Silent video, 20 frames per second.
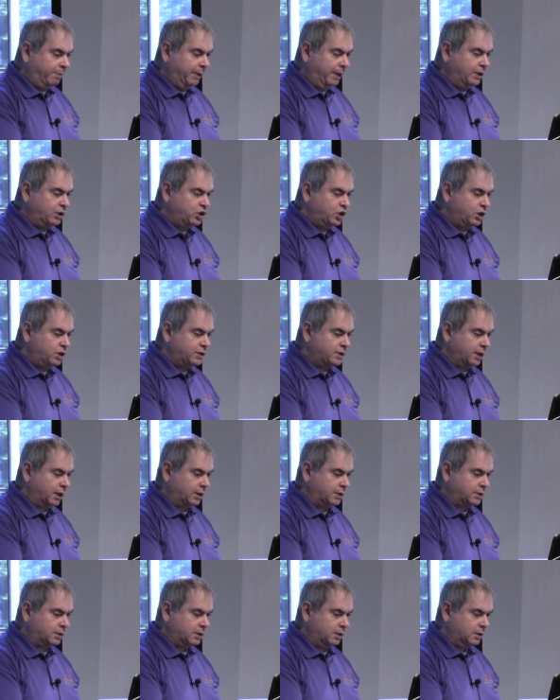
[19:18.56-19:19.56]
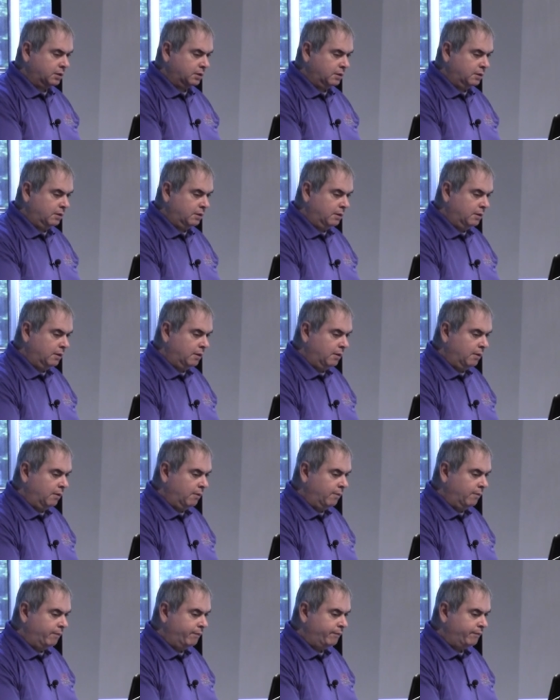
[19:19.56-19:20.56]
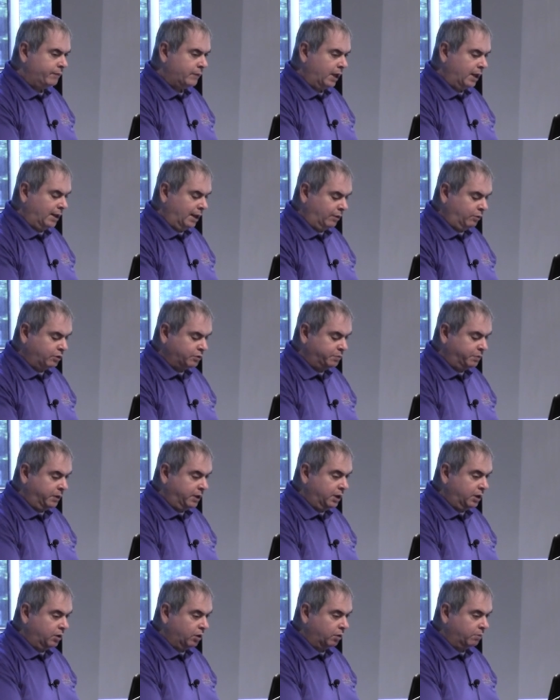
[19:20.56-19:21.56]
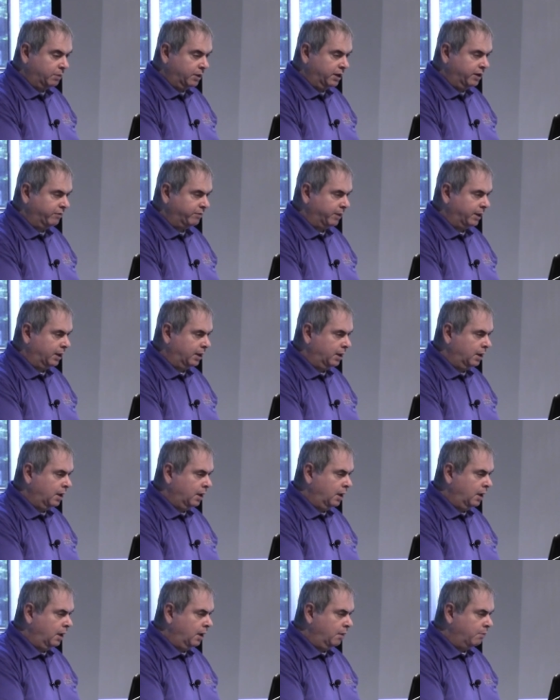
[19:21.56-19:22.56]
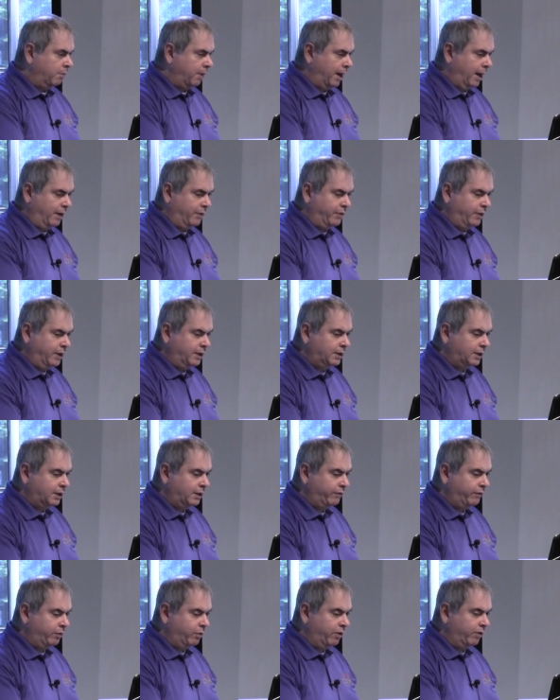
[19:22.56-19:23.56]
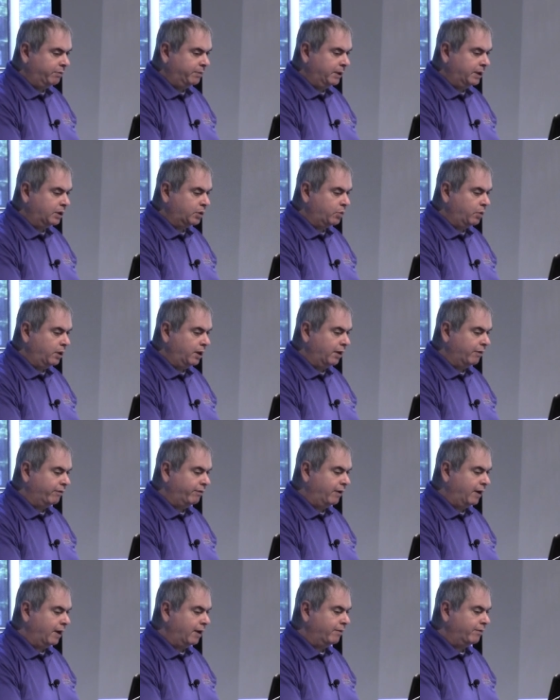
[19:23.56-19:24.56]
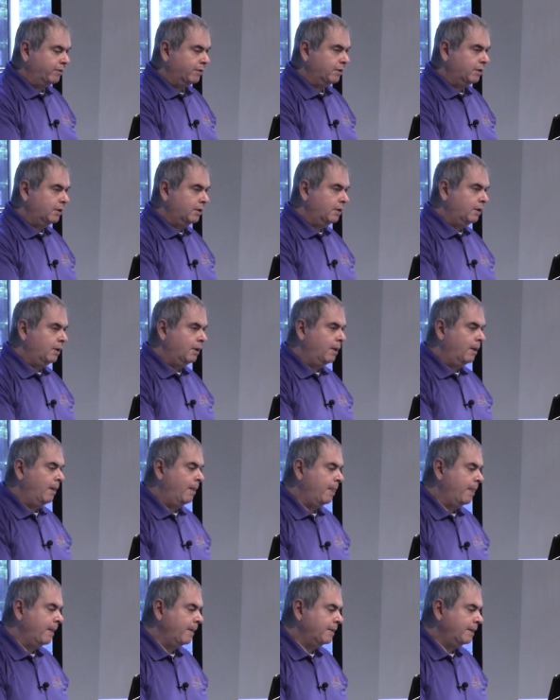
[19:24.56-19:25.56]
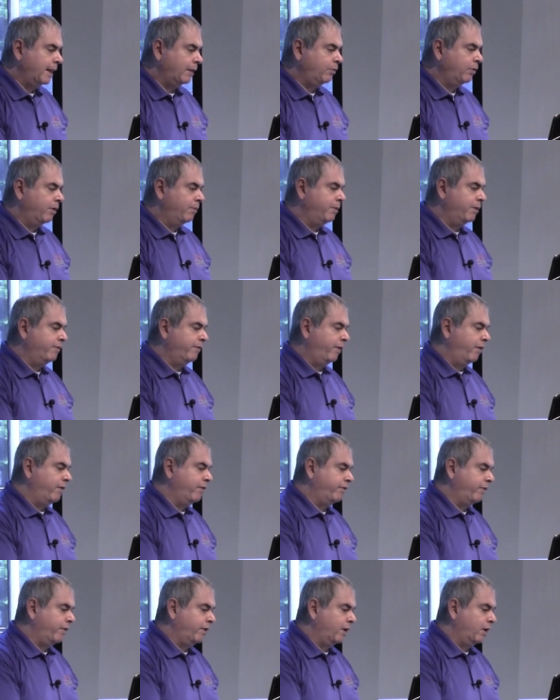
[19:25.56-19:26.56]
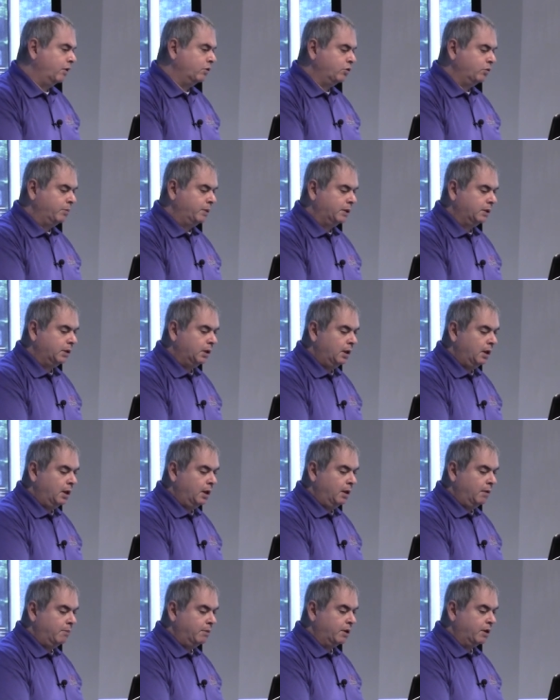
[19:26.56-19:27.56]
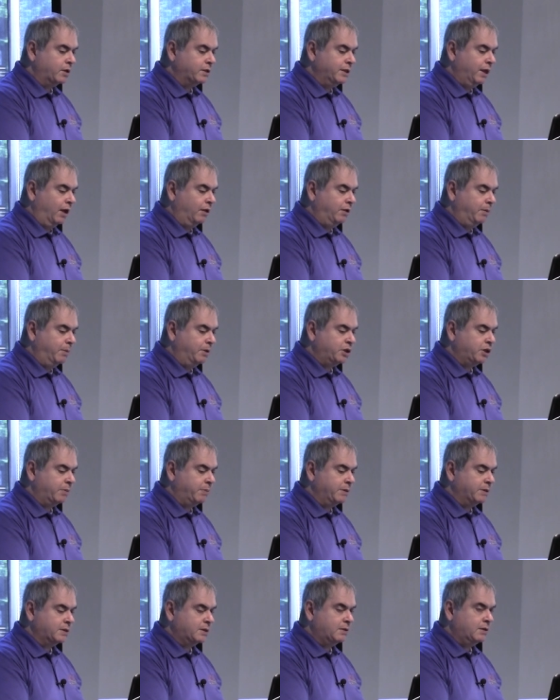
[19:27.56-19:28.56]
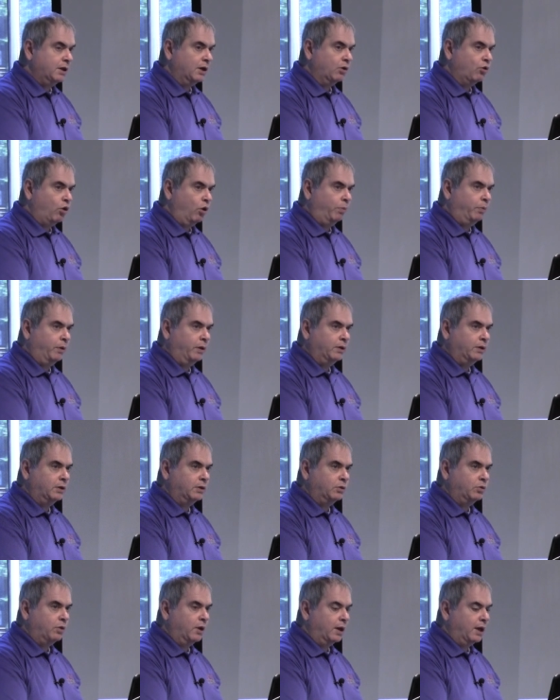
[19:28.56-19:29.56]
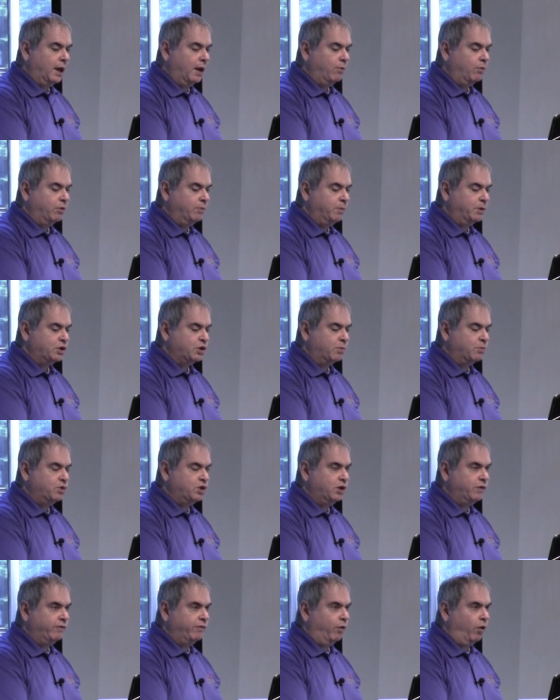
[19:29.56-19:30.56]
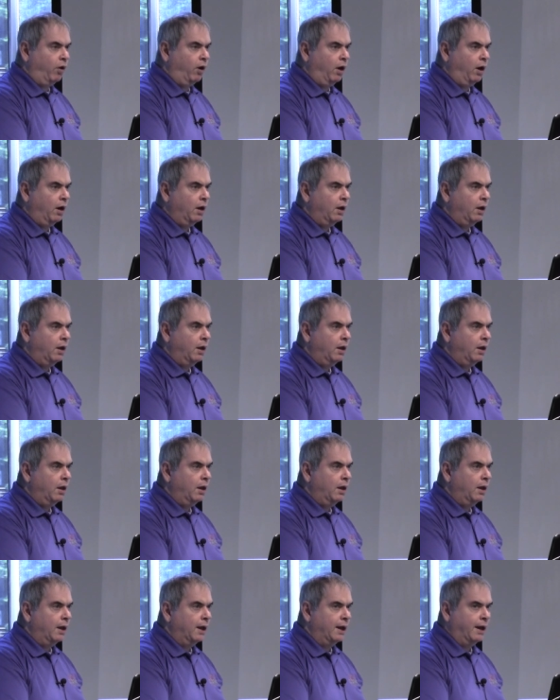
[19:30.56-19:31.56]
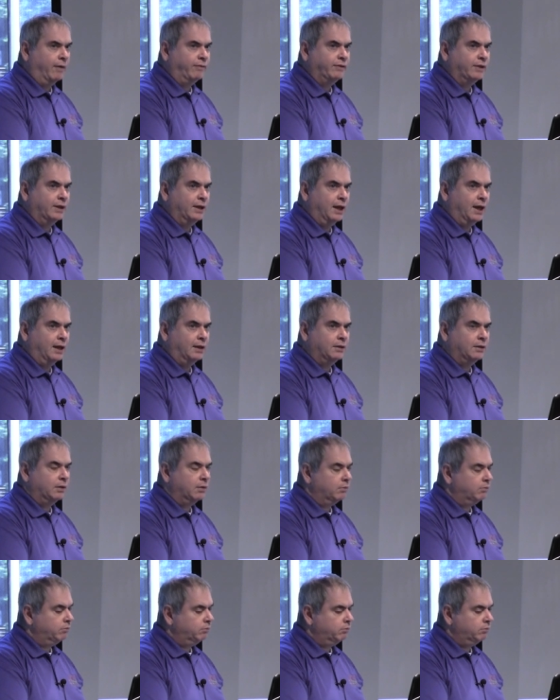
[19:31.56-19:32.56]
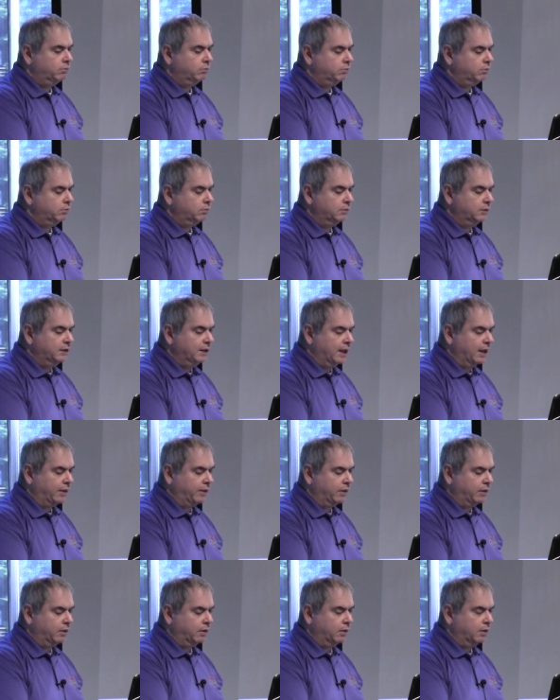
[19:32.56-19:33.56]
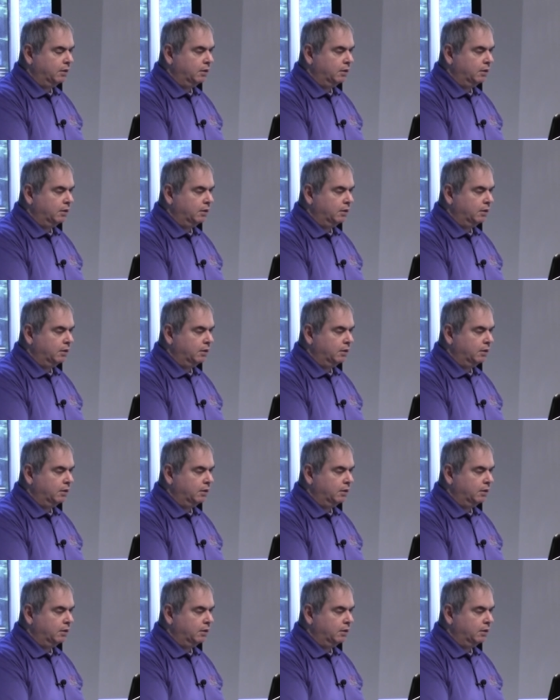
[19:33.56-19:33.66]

he played g6. And that was pretty good, believe me. But I think that if you would have played queen f5, that would have been very, very hard to meet. Because now the bishop is incorporated into the game with bishop g4, and after that, death.